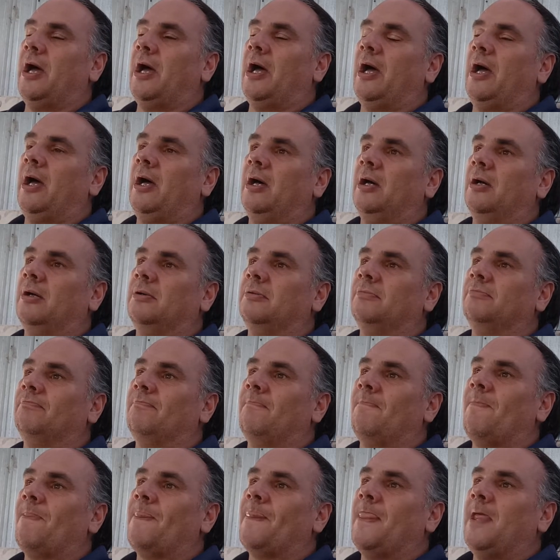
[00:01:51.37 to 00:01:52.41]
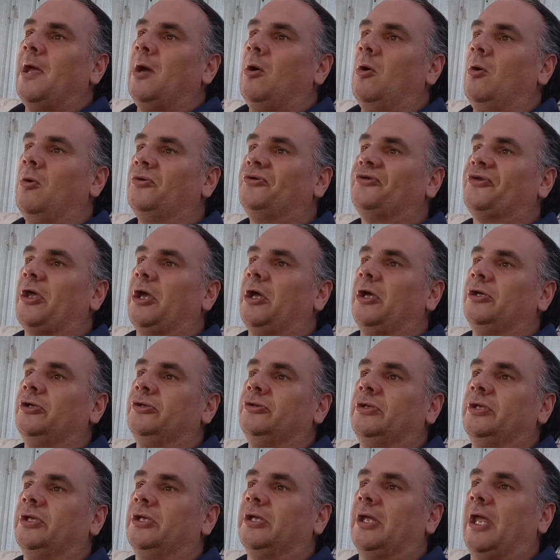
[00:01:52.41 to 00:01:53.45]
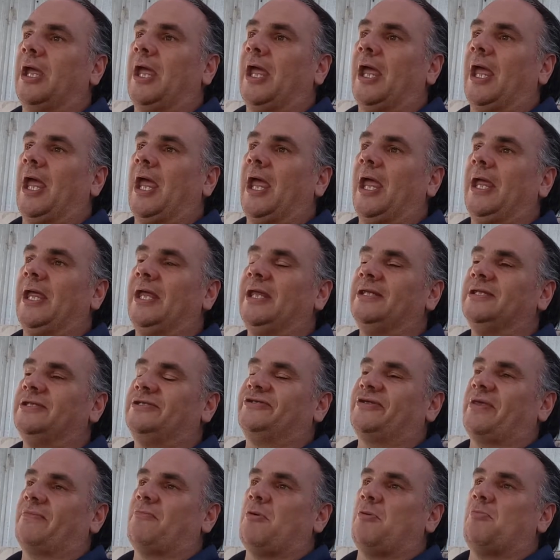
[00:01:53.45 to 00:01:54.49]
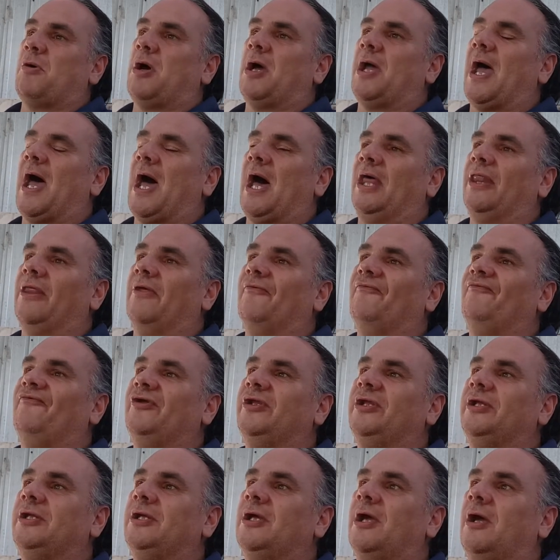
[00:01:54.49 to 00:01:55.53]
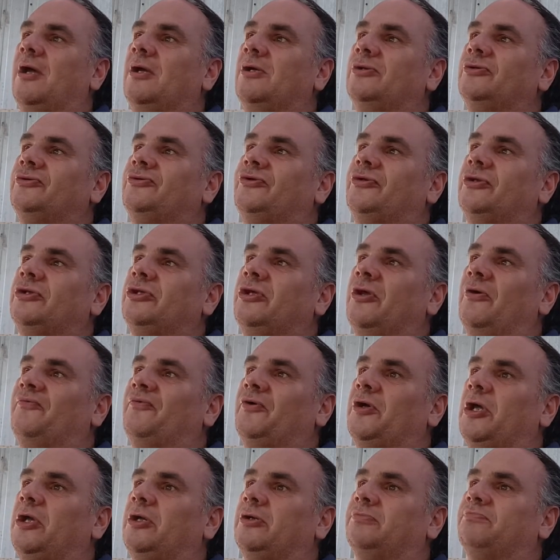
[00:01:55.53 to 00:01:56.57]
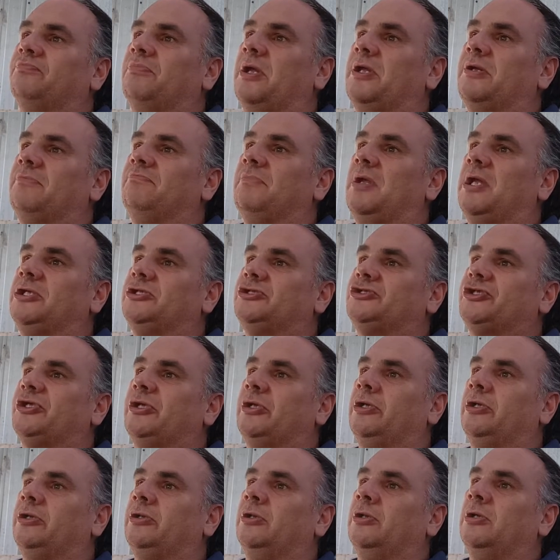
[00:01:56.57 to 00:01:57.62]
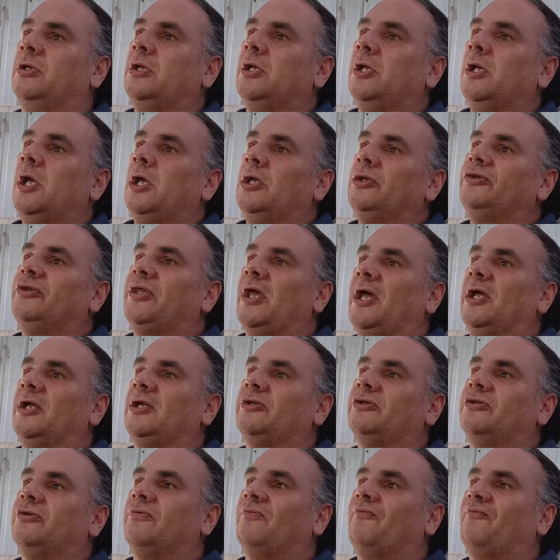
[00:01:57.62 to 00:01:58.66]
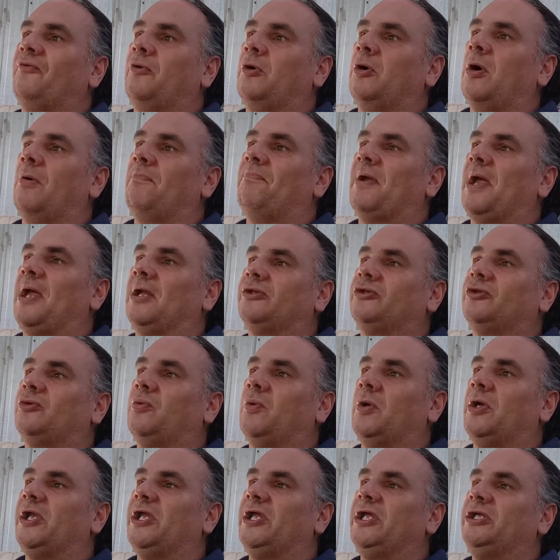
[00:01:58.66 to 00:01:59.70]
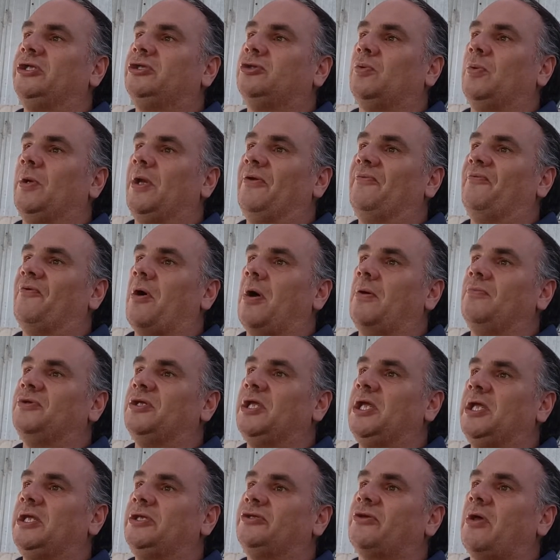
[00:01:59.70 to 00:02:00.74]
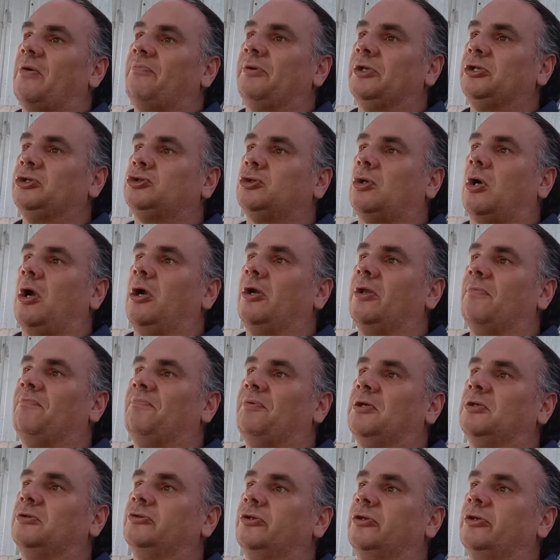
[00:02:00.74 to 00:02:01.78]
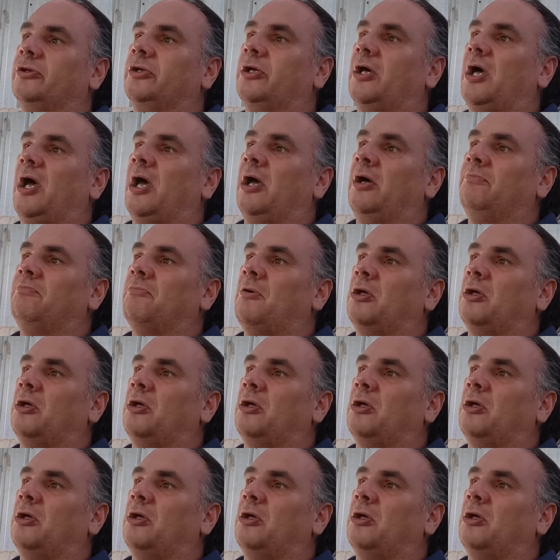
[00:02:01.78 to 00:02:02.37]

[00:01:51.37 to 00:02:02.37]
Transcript: Um, Also, in some of my other videos, you've heard me mention that for about twenty, twenty-five years, I've been trying to build a, a